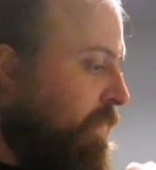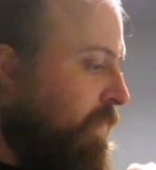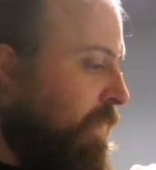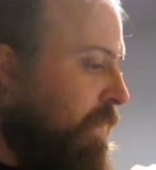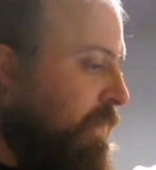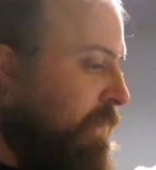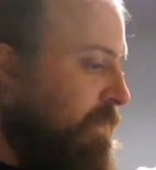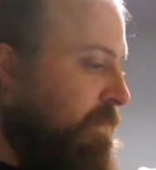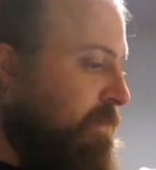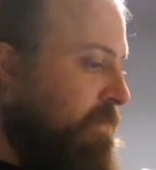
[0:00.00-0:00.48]

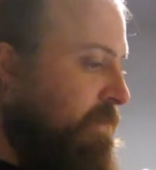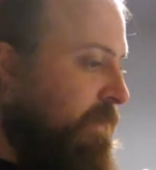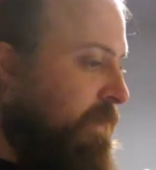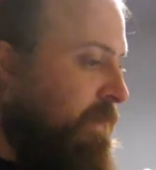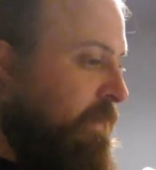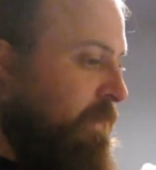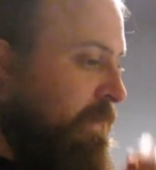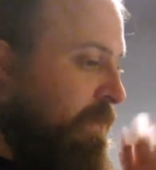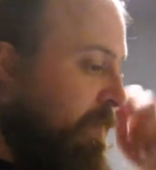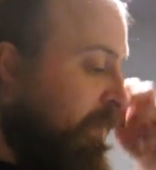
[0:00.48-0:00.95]
And
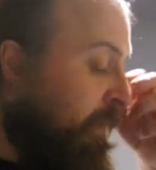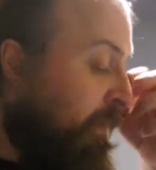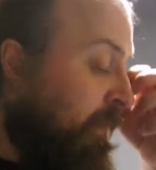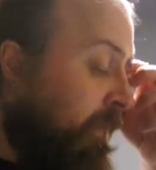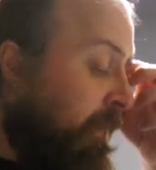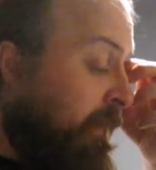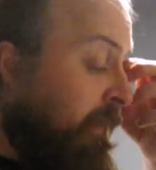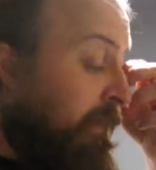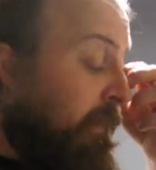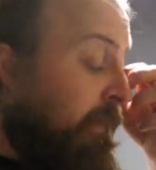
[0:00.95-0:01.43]

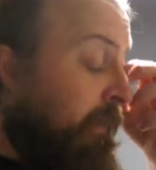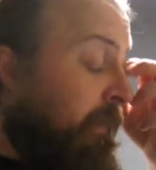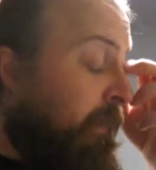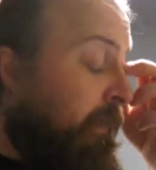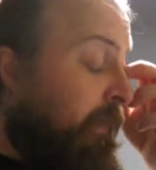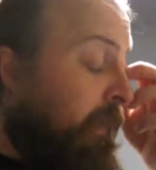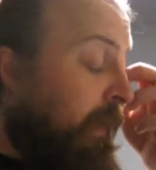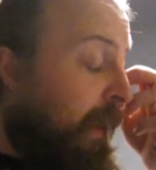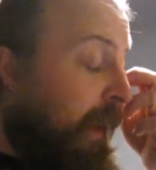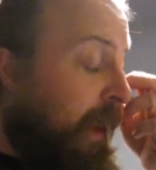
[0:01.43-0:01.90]

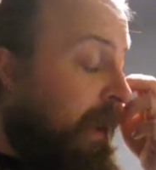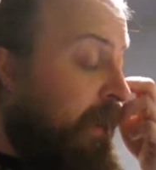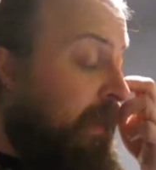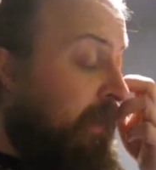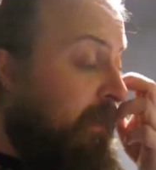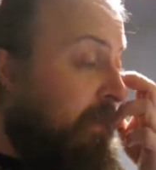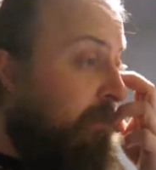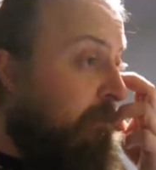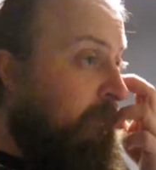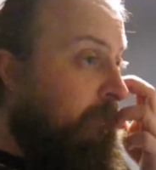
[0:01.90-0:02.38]

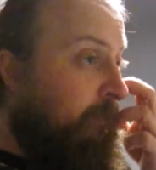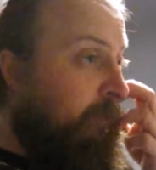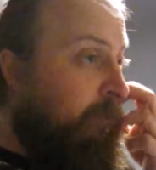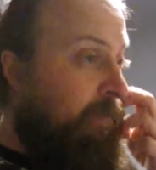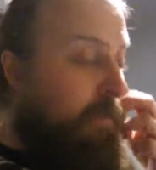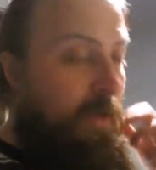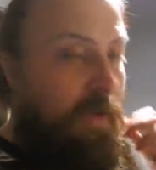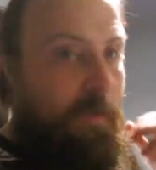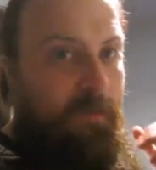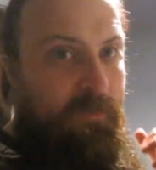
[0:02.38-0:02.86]
a
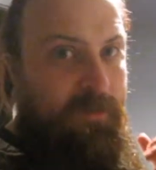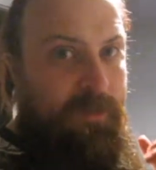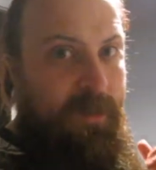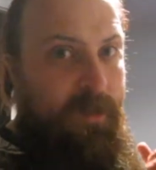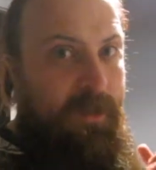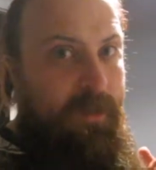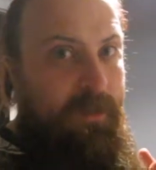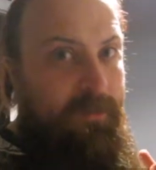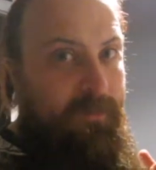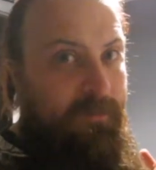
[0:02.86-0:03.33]
block of
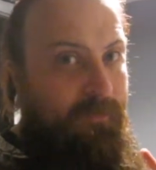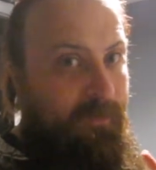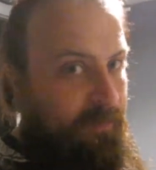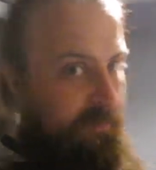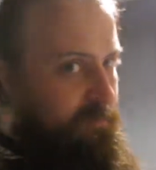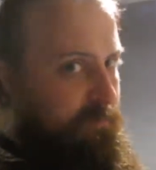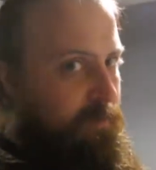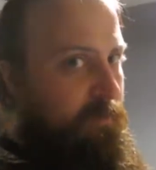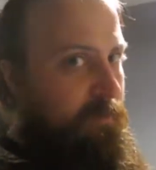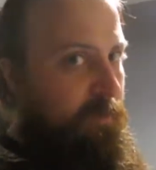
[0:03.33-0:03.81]
cheese, a
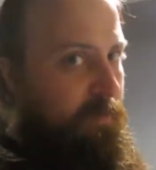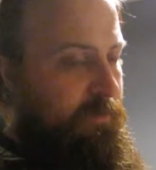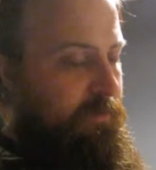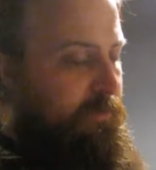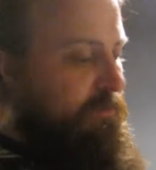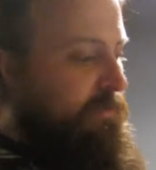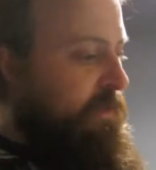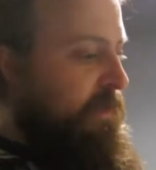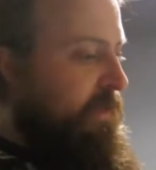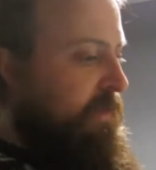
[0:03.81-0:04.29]
very small
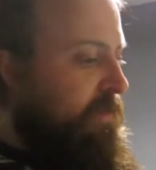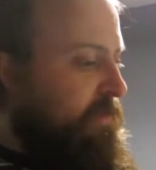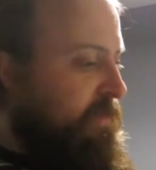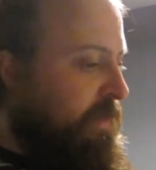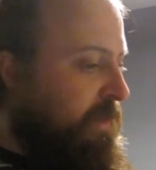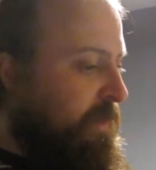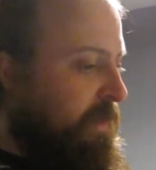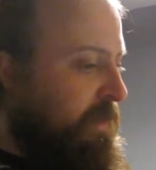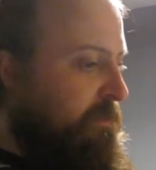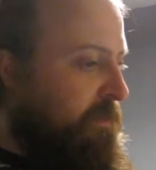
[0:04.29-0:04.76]
blocks of cheese,
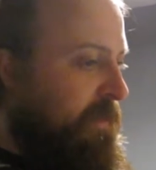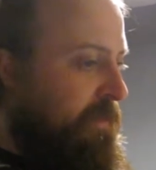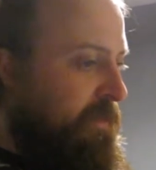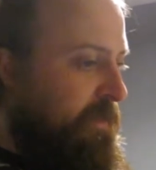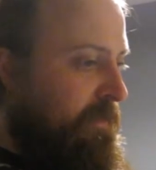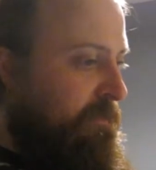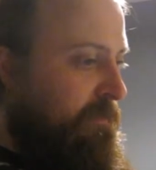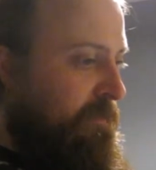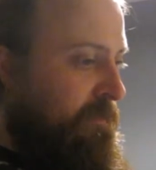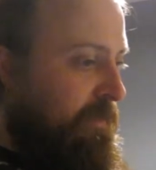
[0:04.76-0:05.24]
can't keep
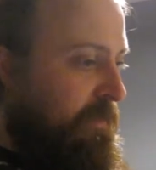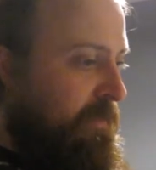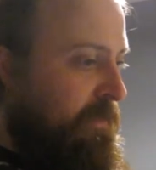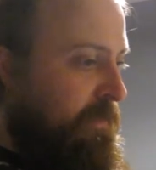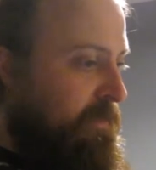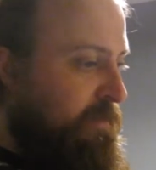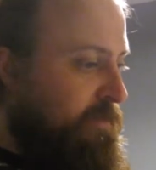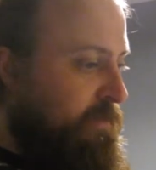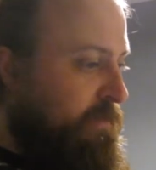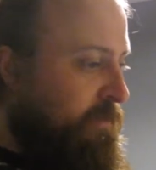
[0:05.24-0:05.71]
anything for very
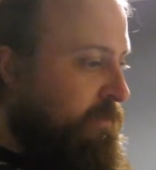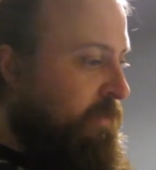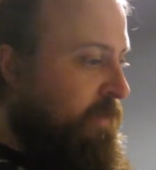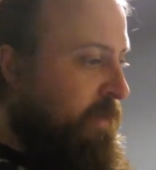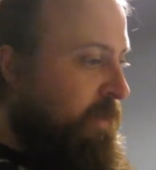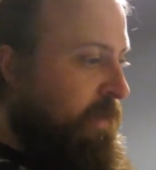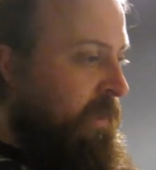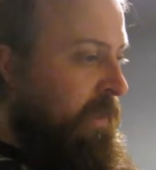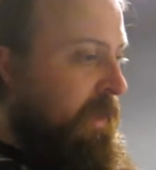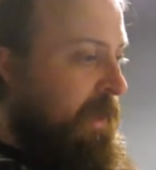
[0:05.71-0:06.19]
long at all,
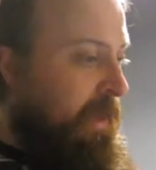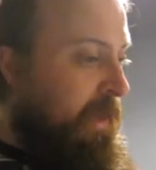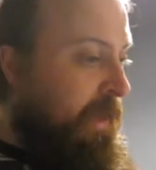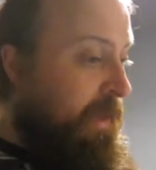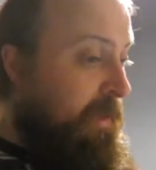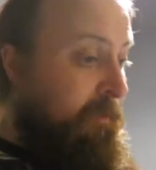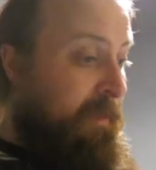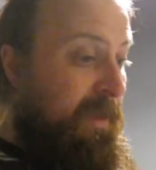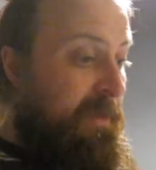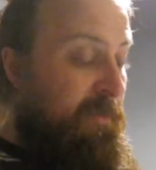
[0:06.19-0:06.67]
and
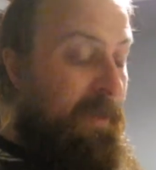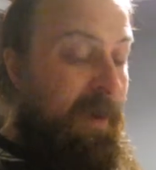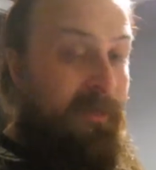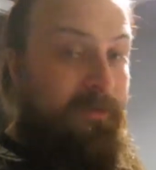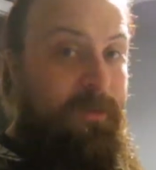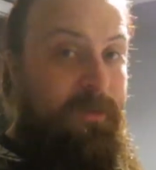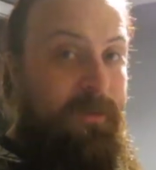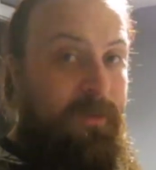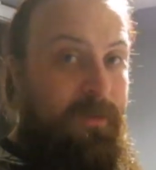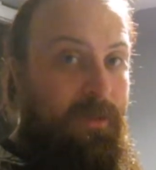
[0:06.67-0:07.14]
any meat we're
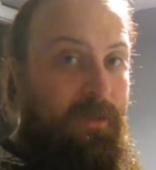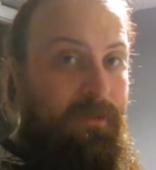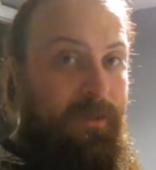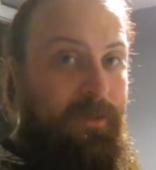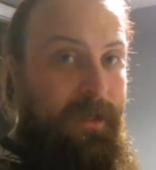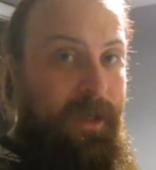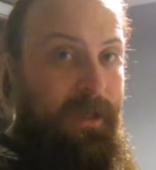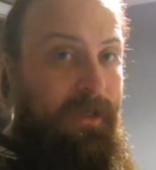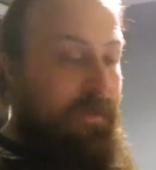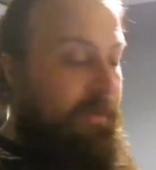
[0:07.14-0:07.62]
having to cook on
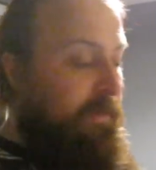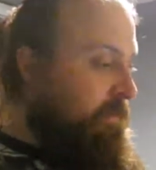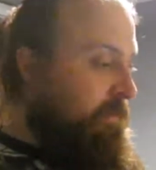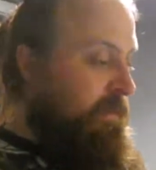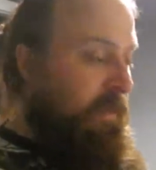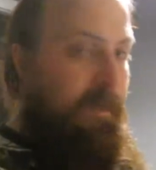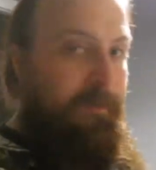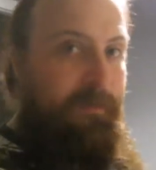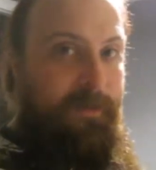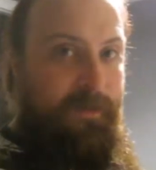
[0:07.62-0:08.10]
the day,
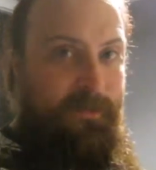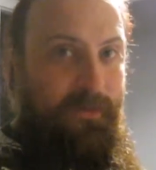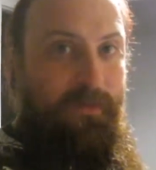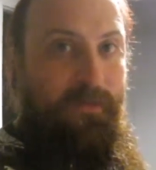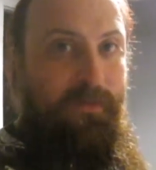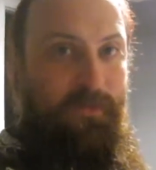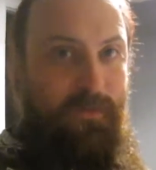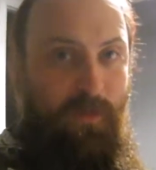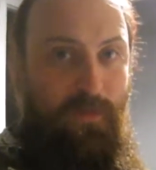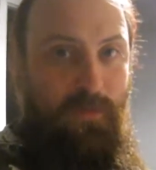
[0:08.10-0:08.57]
keeping us on
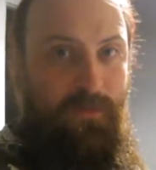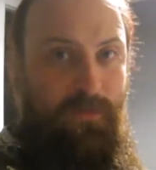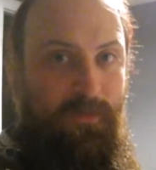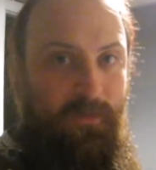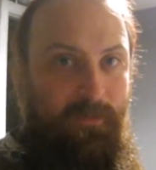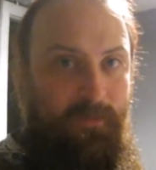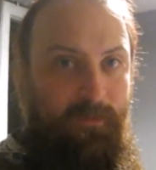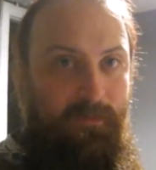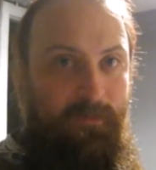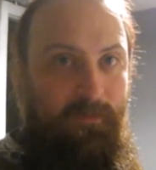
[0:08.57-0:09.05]
our
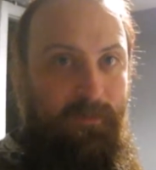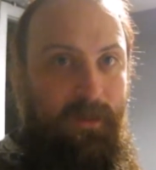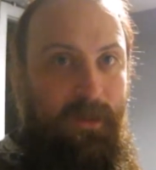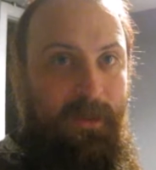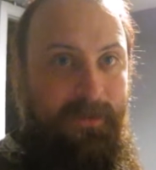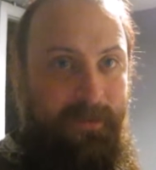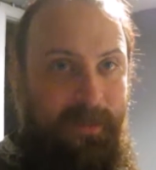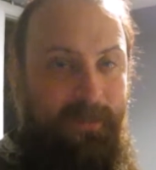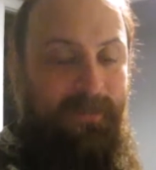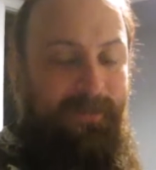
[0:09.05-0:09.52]
toes.
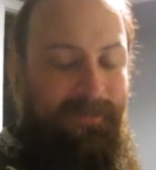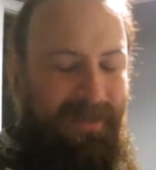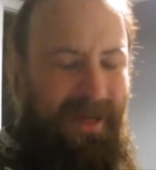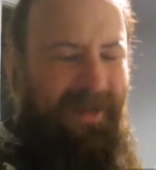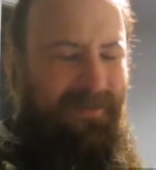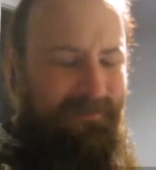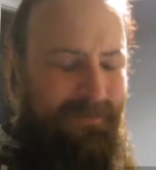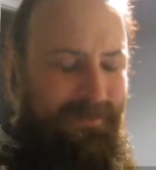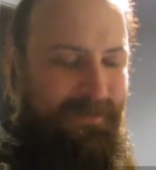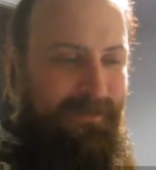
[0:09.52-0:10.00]
Exciting
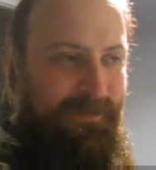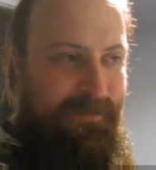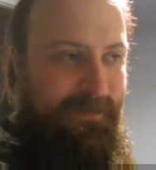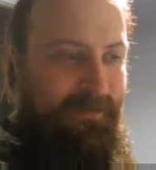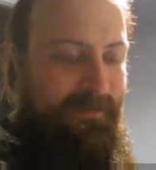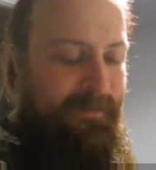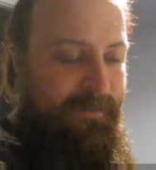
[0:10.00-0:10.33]
times.